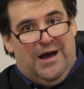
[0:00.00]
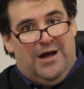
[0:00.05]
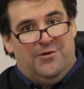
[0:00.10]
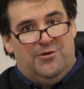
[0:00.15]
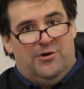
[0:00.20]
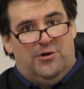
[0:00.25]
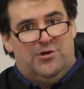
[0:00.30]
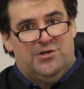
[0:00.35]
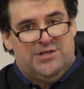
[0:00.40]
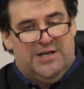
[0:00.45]

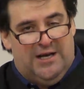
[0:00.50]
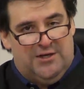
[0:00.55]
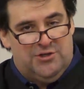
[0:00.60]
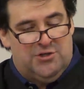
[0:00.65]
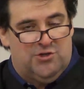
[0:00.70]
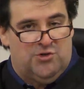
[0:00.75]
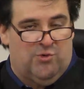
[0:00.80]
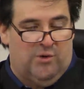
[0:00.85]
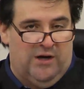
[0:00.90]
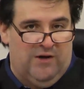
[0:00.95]
Under
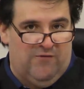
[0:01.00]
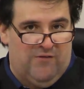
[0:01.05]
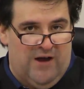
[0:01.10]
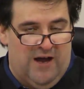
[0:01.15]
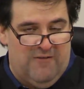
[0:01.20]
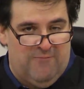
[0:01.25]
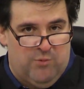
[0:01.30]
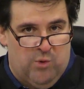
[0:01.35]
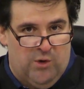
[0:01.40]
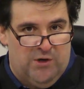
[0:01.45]
Section
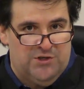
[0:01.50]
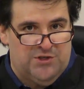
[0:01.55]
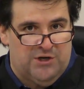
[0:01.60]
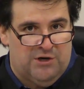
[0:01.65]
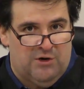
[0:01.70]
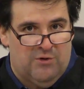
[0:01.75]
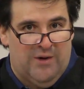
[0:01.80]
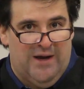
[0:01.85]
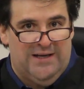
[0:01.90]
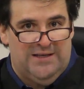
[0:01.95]

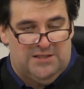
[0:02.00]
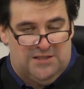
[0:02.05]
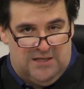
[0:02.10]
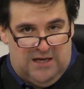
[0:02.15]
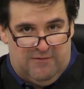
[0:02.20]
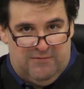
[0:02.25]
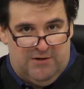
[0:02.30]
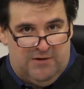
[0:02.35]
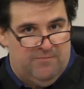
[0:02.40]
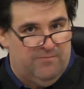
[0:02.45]

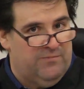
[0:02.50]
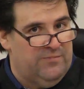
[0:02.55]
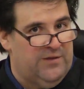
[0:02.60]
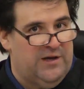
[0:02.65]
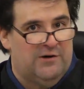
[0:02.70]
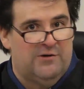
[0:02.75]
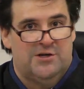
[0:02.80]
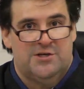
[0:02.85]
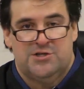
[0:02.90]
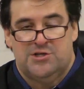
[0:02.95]
25.087,
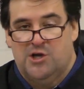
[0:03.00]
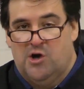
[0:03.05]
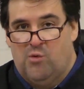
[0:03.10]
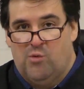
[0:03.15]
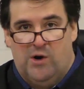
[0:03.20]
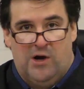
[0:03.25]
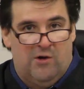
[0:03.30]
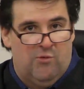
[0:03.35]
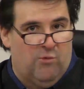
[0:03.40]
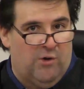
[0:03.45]
there is
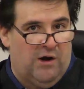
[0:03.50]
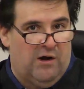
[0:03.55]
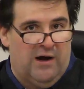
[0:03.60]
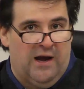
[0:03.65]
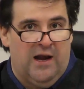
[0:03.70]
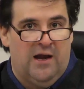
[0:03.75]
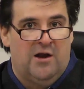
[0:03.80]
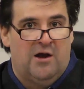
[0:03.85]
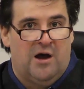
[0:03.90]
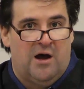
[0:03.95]
nowhere
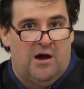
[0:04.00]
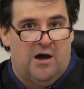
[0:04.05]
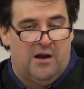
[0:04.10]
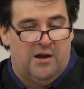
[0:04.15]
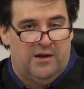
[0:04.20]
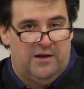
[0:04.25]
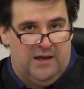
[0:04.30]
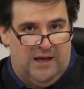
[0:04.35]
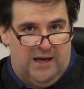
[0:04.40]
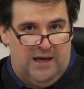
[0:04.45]
where a
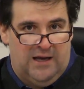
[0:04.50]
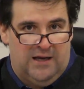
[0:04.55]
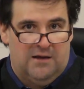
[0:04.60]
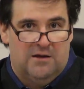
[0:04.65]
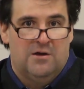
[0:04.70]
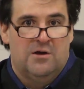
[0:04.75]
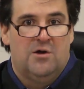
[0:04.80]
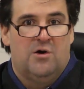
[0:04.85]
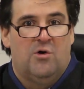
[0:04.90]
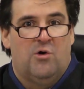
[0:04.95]

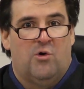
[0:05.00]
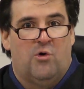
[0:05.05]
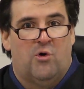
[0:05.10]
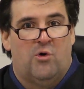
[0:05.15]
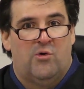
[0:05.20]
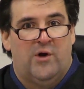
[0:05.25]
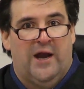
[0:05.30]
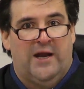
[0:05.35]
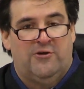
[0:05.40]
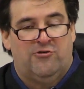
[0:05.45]
holiday
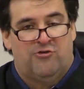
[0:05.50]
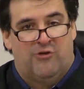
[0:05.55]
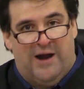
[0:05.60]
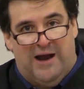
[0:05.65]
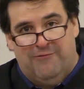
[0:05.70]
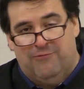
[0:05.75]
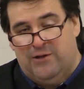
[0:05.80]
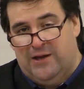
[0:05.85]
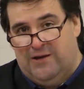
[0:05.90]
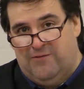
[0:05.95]
or a
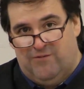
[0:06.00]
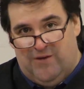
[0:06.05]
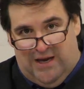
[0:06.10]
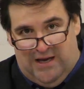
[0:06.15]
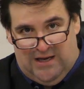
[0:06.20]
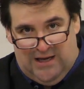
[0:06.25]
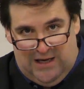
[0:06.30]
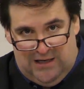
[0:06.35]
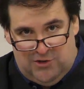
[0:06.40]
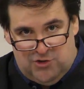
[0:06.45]
traveling
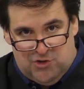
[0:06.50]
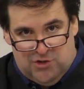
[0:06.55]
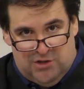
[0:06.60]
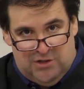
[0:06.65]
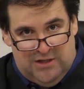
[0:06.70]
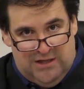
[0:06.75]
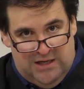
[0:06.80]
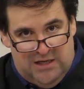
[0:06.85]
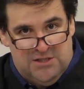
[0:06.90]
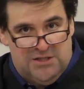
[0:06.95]

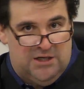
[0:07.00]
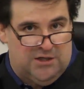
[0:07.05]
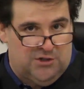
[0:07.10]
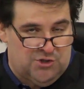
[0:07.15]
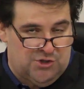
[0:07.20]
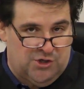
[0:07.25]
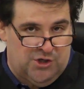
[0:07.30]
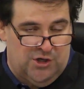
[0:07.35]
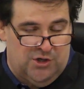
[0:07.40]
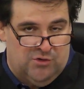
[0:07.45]
vacation is
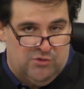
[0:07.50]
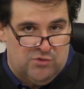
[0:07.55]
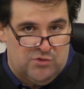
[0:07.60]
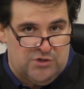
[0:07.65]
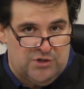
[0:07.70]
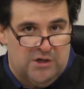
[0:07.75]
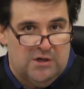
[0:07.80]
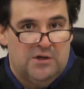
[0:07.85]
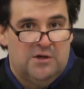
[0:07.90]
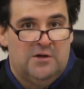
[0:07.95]

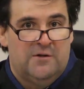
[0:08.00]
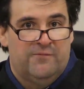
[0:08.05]
excused.